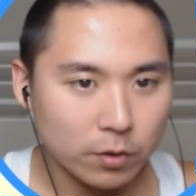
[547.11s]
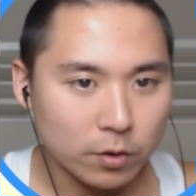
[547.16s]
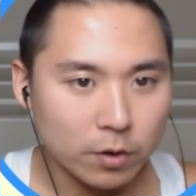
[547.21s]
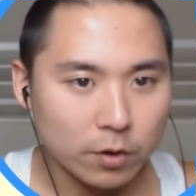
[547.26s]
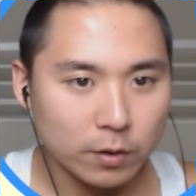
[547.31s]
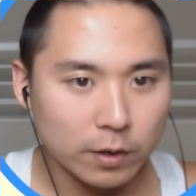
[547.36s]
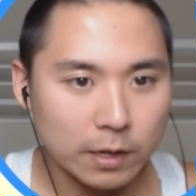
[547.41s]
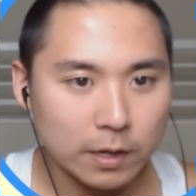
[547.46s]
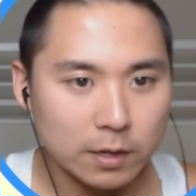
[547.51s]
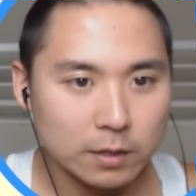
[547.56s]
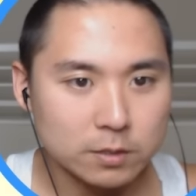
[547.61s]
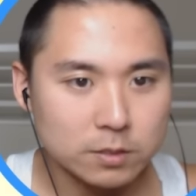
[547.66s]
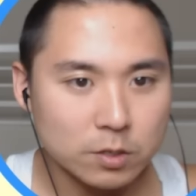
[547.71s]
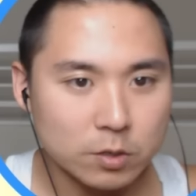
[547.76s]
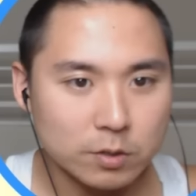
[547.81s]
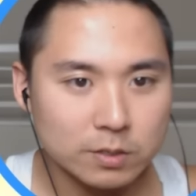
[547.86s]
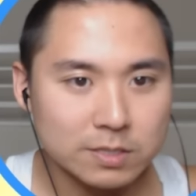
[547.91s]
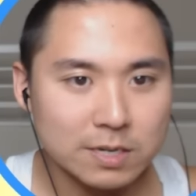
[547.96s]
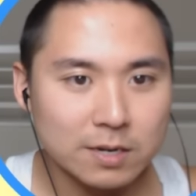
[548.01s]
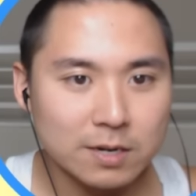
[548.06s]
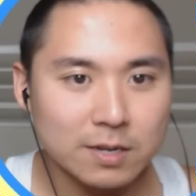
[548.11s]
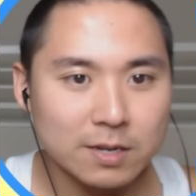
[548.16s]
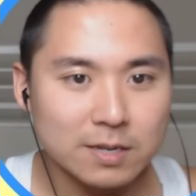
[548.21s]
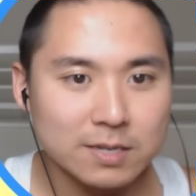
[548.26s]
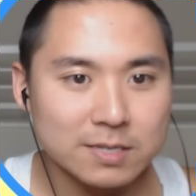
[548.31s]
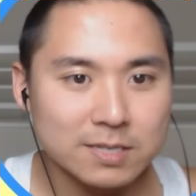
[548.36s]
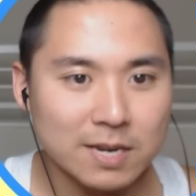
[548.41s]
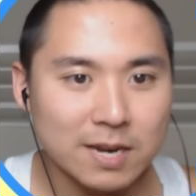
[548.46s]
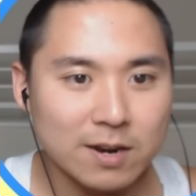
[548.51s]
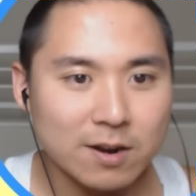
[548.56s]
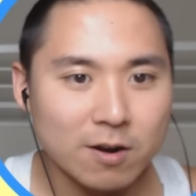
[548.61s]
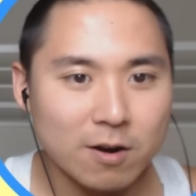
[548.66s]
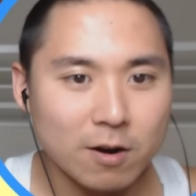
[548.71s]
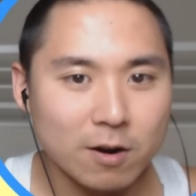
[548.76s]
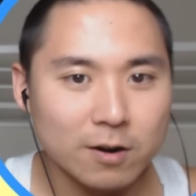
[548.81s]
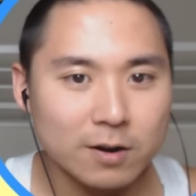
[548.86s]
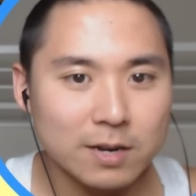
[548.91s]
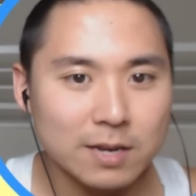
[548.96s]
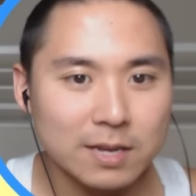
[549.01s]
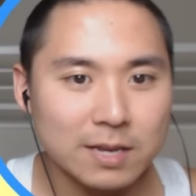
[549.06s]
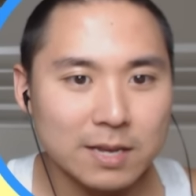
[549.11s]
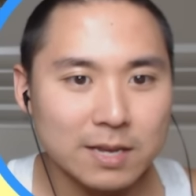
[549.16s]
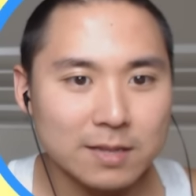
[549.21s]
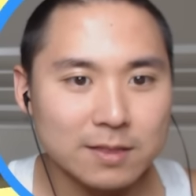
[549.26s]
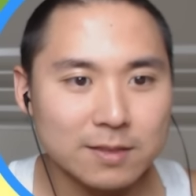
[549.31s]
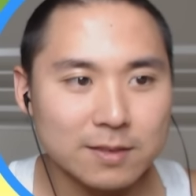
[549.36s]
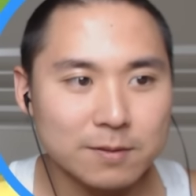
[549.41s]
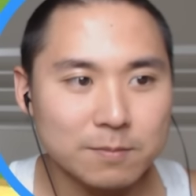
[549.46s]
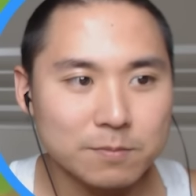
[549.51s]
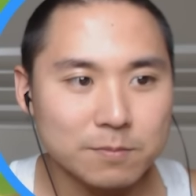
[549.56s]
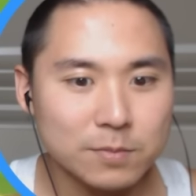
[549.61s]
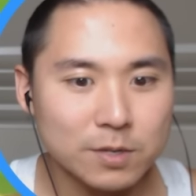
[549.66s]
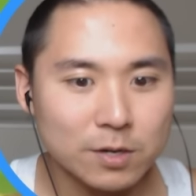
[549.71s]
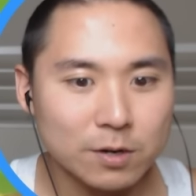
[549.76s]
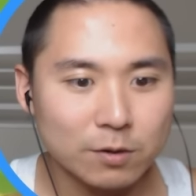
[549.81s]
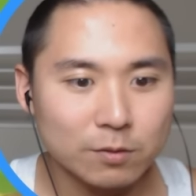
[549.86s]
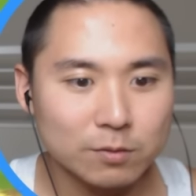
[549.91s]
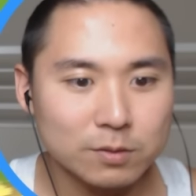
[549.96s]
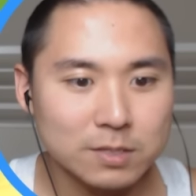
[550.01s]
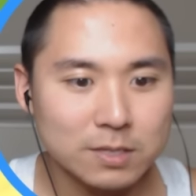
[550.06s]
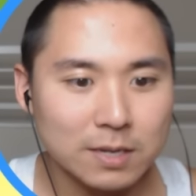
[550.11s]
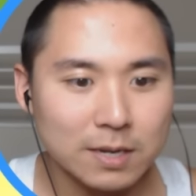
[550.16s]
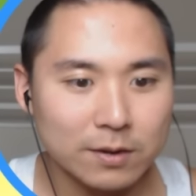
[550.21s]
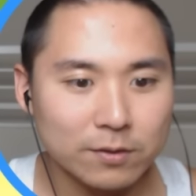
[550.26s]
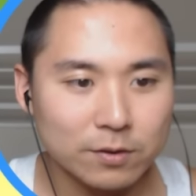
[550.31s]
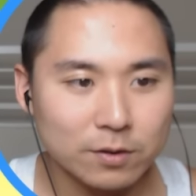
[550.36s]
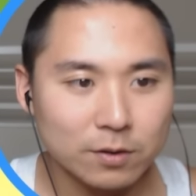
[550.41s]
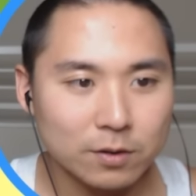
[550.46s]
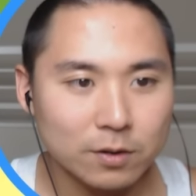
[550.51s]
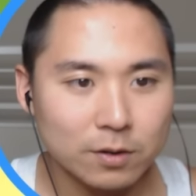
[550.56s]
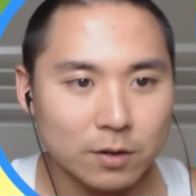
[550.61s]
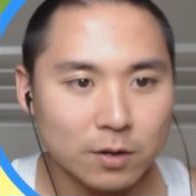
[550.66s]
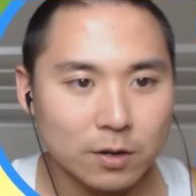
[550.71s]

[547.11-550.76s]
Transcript: Okay, so it's kind of, it's kind of hard to get them, you know, together.